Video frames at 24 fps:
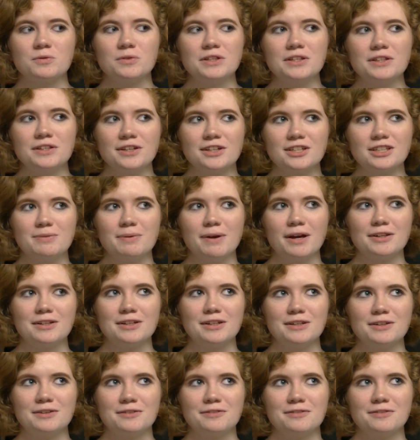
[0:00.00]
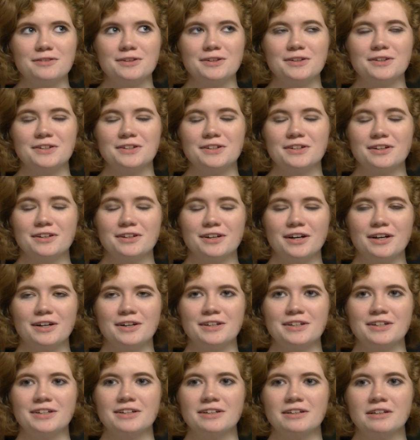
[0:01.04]
really expecting to feel
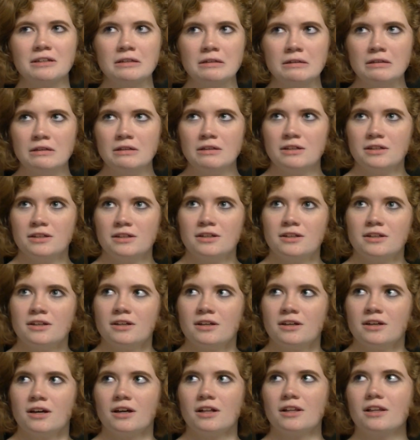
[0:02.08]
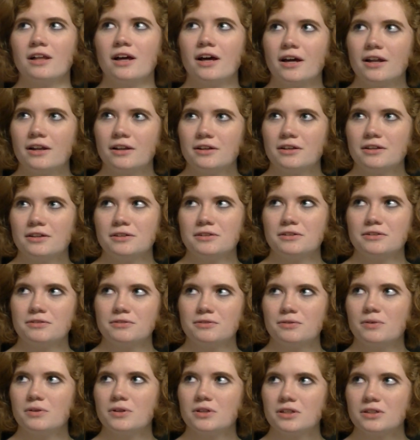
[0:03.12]
uh, a lot
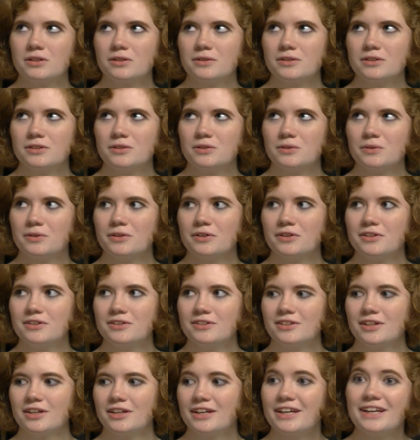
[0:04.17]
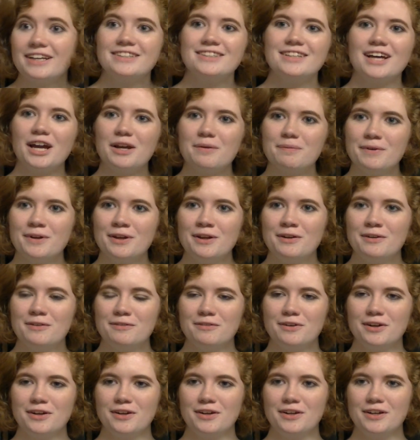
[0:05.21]
of, what's the word, just like excitement,
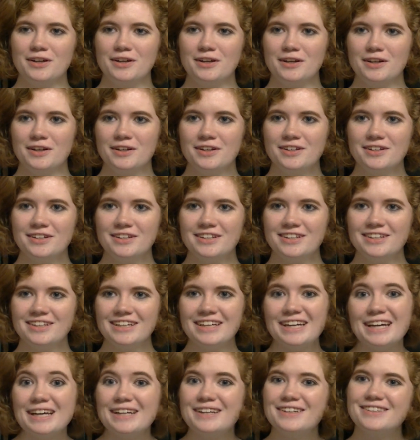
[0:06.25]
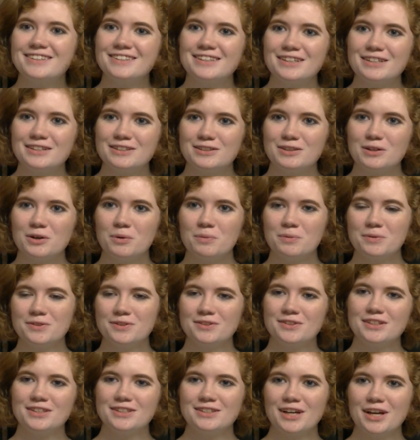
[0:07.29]
very innocent
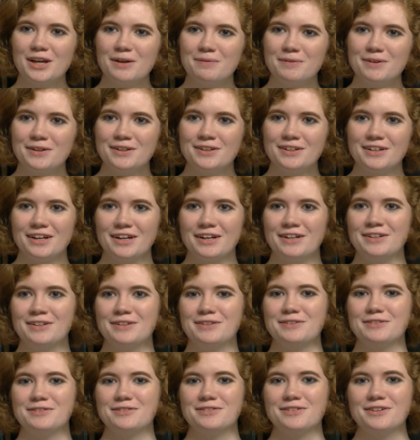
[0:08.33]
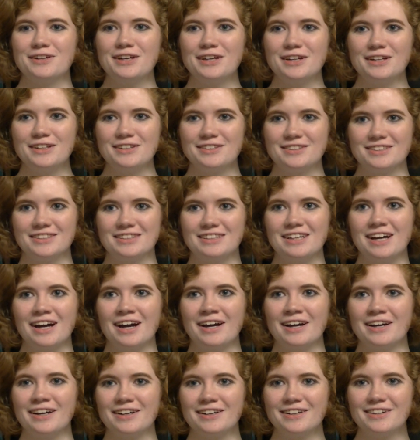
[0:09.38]
almost excitement, kind of, it's
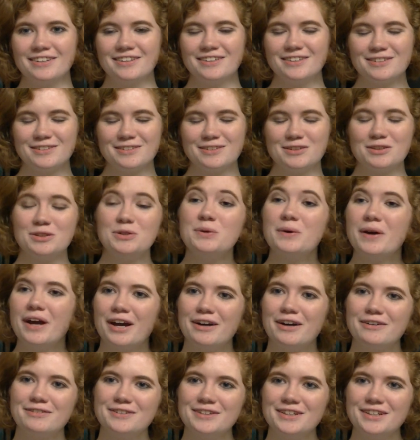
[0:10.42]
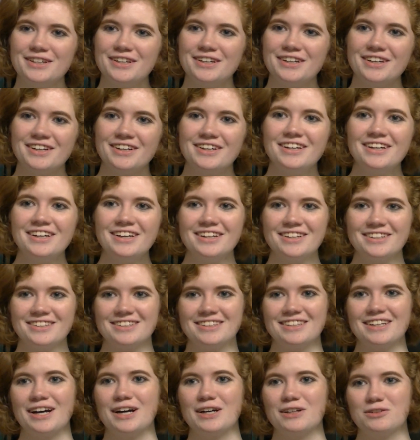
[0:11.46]
not too heavy, it's
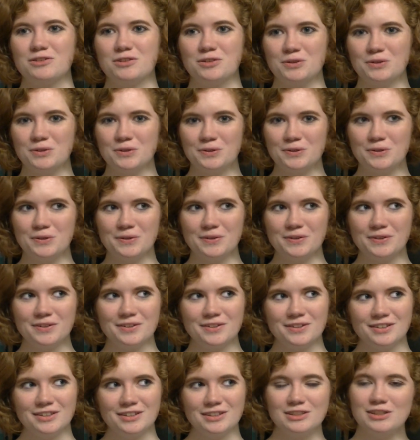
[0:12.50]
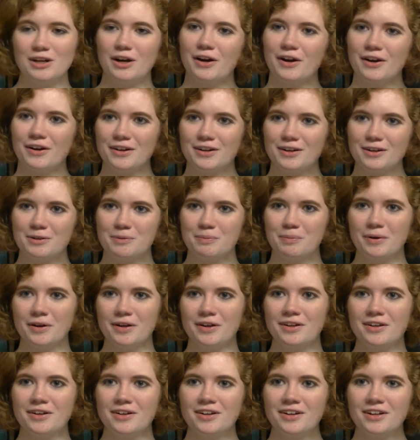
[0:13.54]
not too dark,
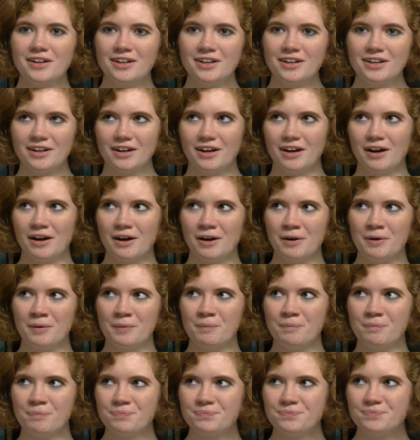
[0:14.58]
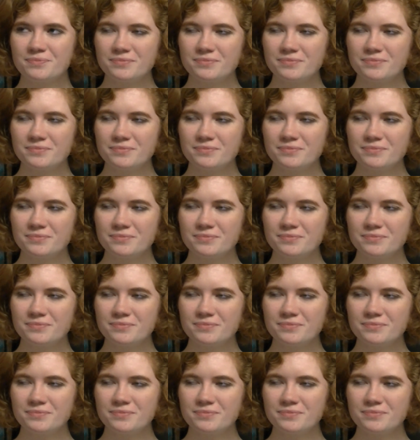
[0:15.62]
but um,